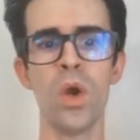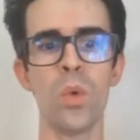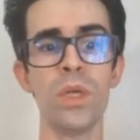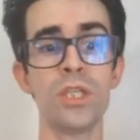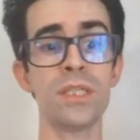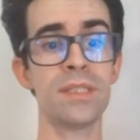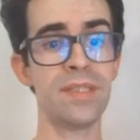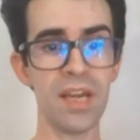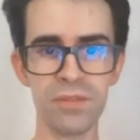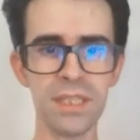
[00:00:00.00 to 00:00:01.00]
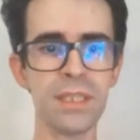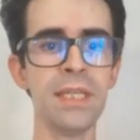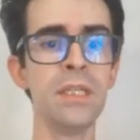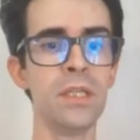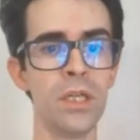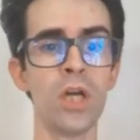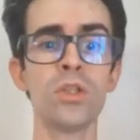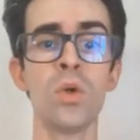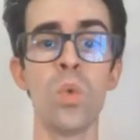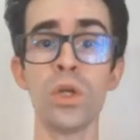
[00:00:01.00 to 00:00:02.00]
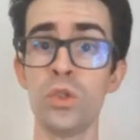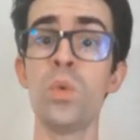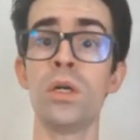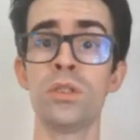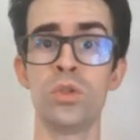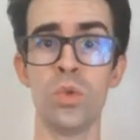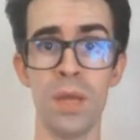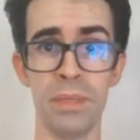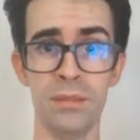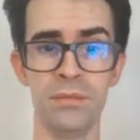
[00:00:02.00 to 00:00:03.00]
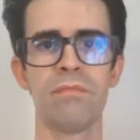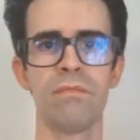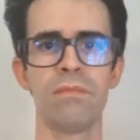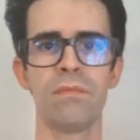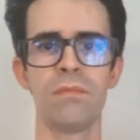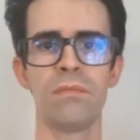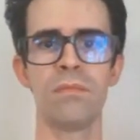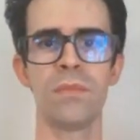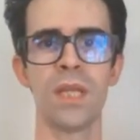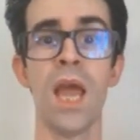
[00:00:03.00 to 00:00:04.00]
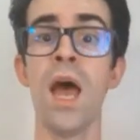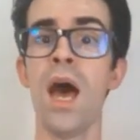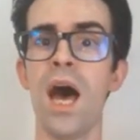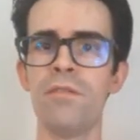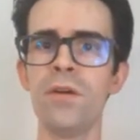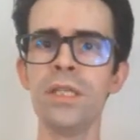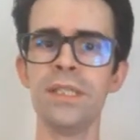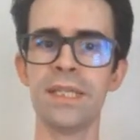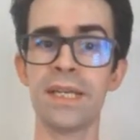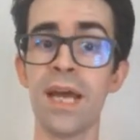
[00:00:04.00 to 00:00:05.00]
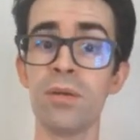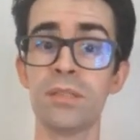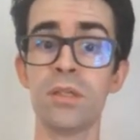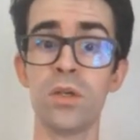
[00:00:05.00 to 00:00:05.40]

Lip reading: which is definitely not what you want to happen. Avoiding character